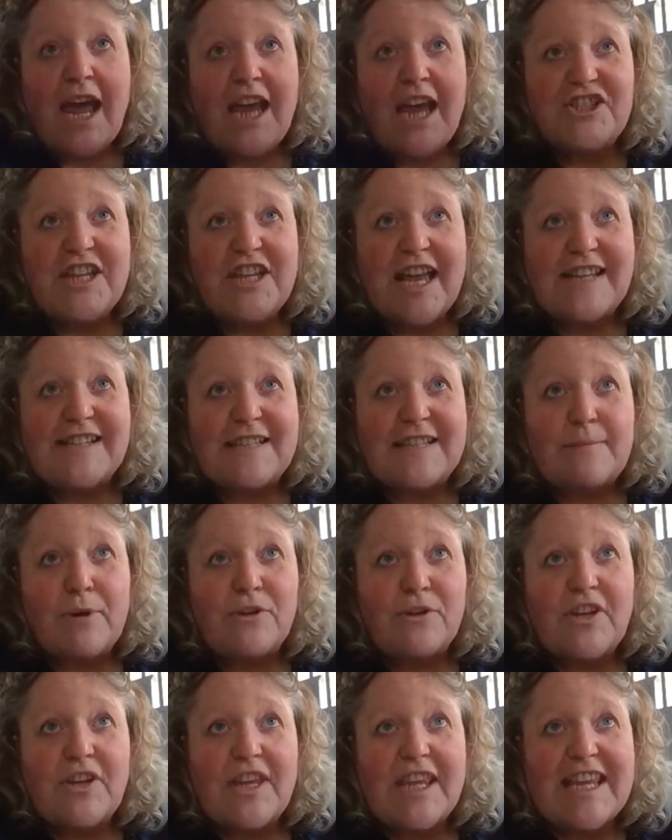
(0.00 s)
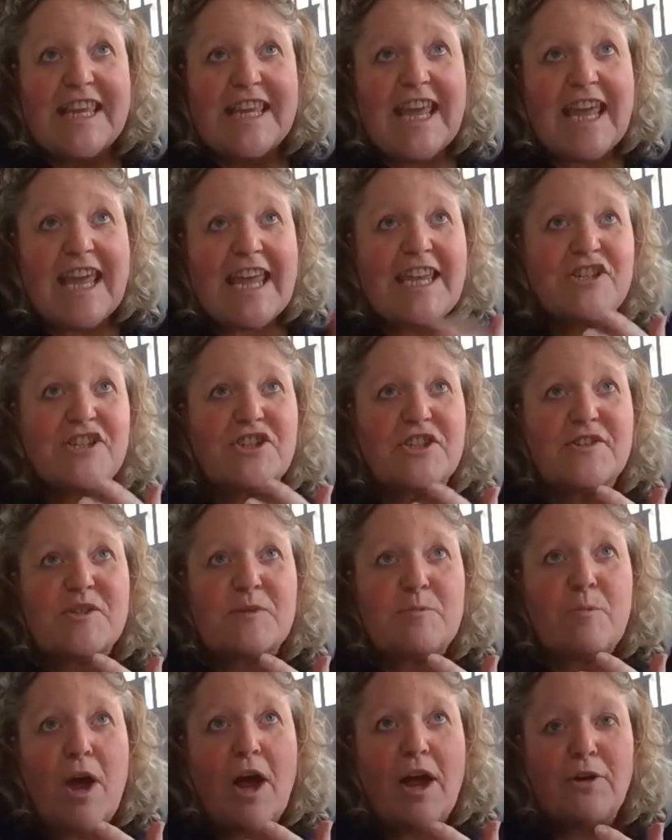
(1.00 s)
has the most engaging
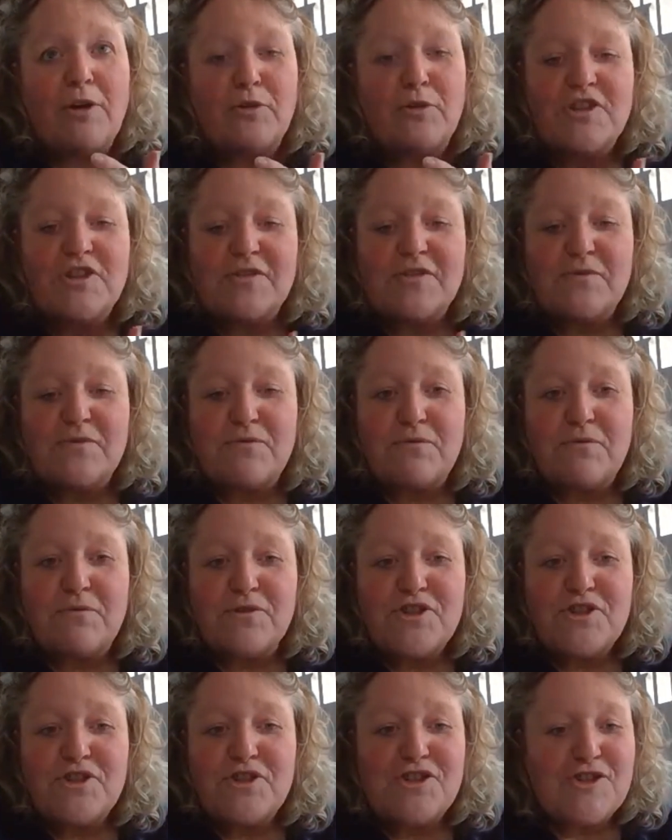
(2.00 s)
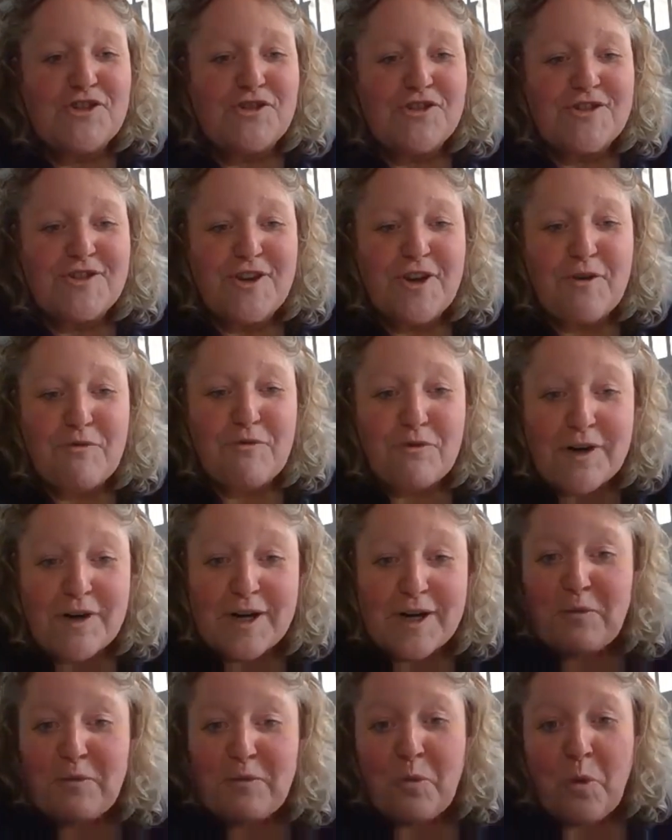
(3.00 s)
smile. She's just a
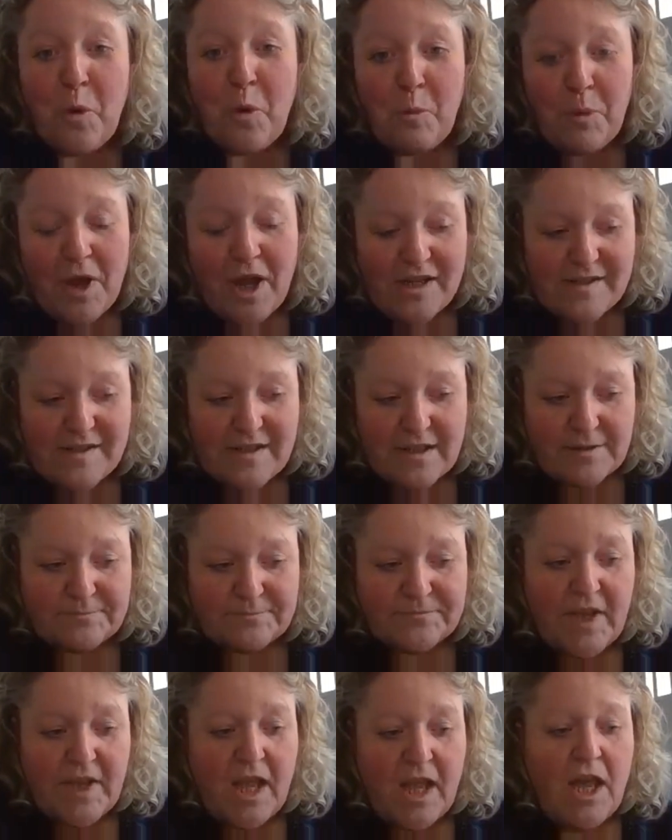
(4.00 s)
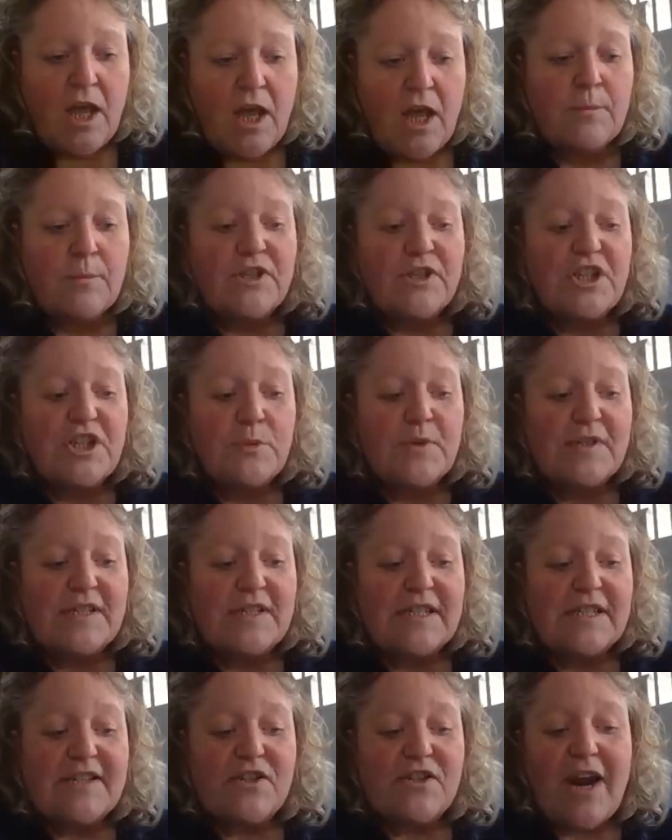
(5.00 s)
really warm person. But she was
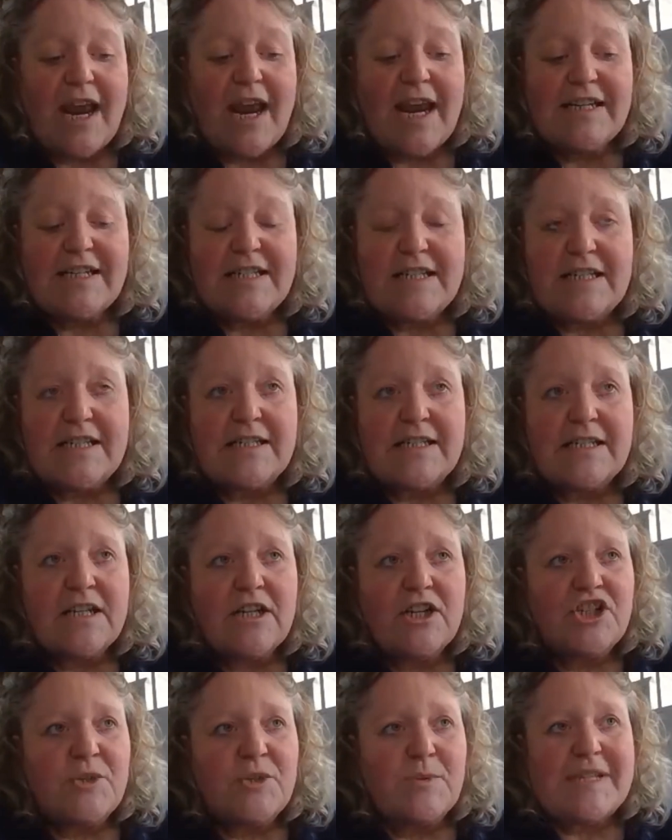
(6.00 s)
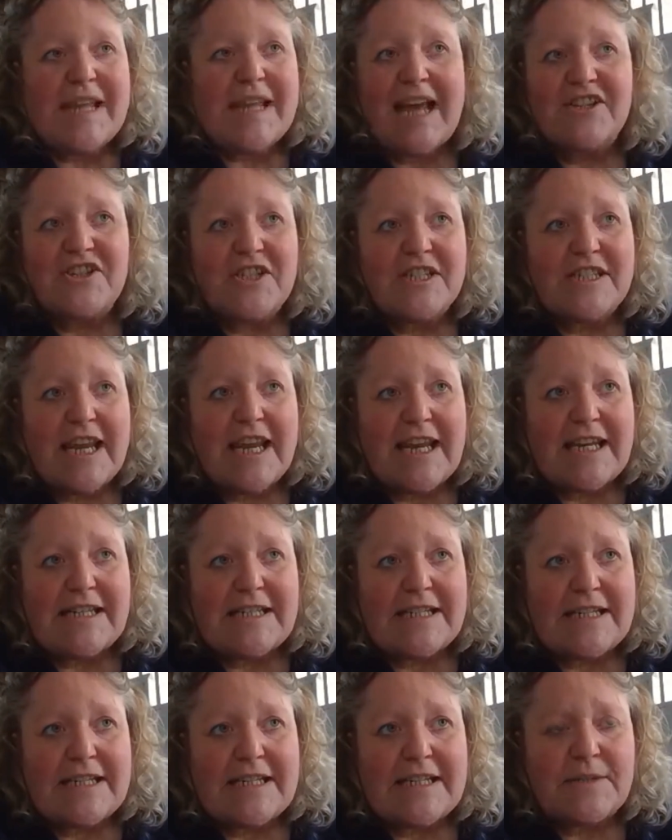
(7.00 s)
distracted, she was
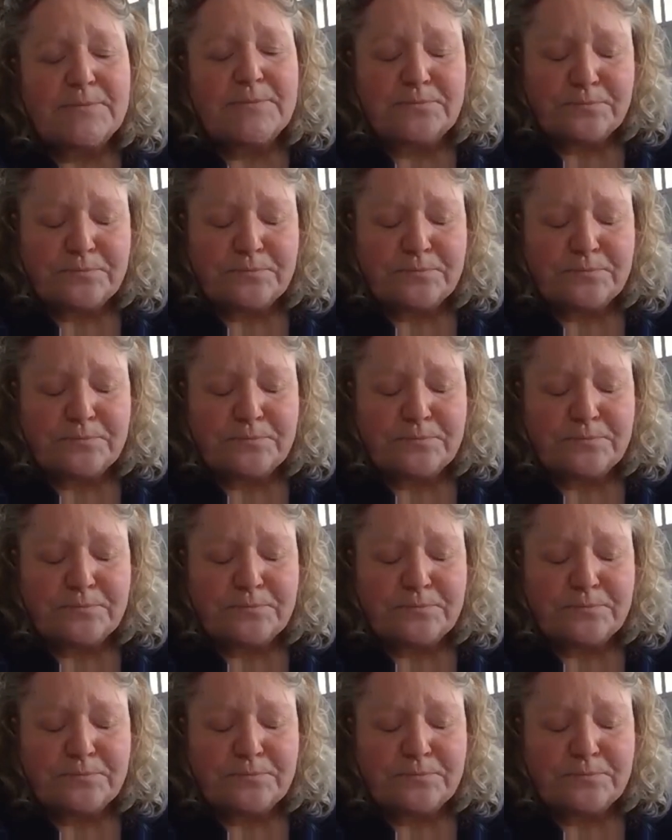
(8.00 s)
agitated.